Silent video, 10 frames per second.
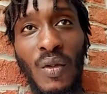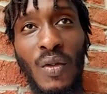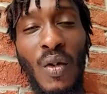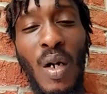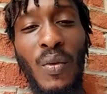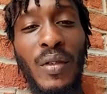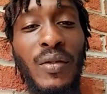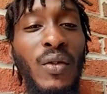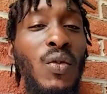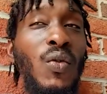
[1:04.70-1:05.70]
So I went to
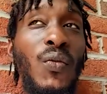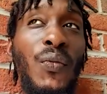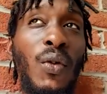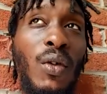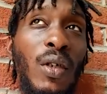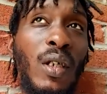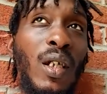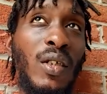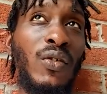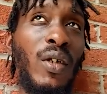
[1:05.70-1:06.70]
school for
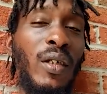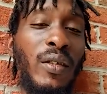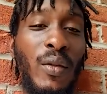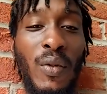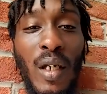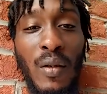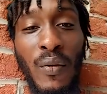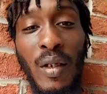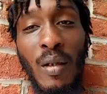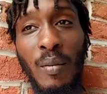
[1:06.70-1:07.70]
electronics and we had to
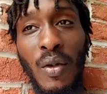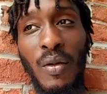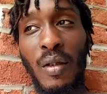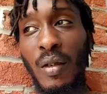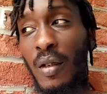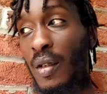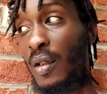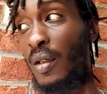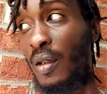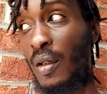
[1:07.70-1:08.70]
read up on it
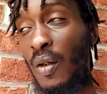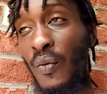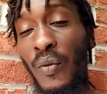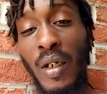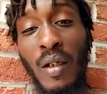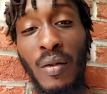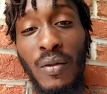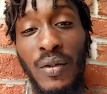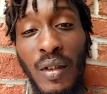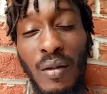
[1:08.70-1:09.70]
on
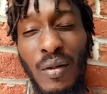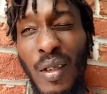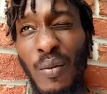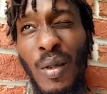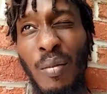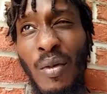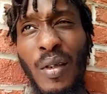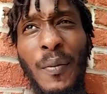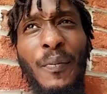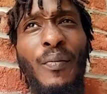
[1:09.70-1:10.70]
radio signals at one
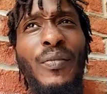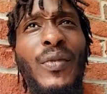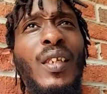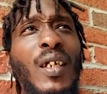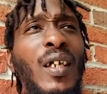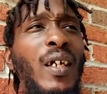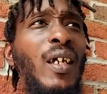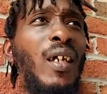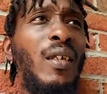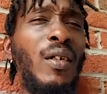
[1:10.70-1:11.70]
point.
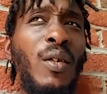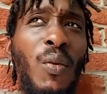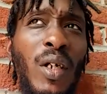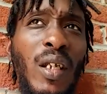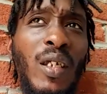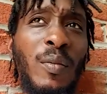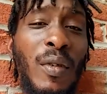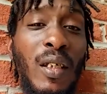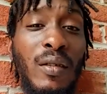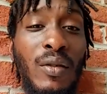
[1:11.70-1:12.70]
And uh, the way they
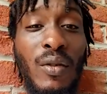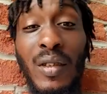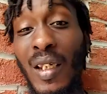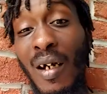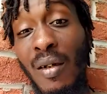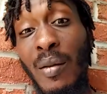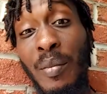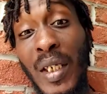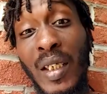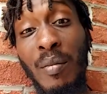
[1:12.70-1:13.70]
explained it to us, they call
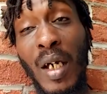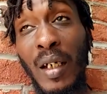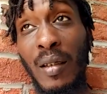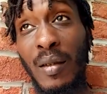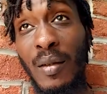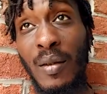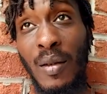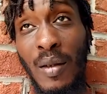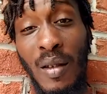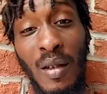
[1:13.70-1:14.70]
it piggybacking.
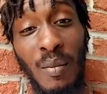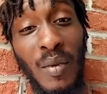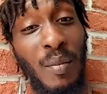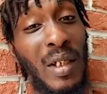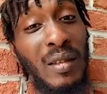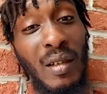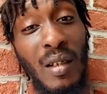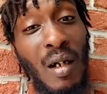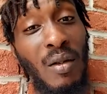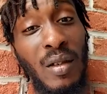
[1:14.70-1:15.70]
But
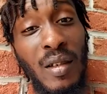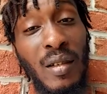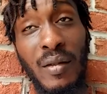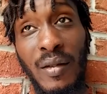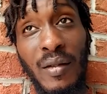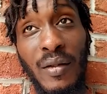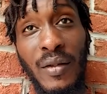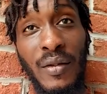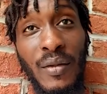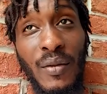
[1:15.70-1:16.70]
basically all it is
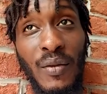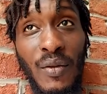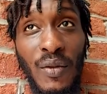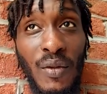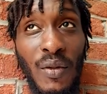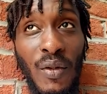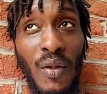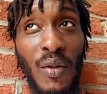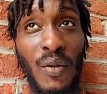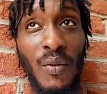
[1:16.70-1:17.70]
is, you
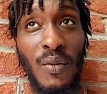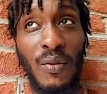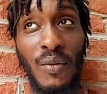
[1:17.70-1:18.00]
know,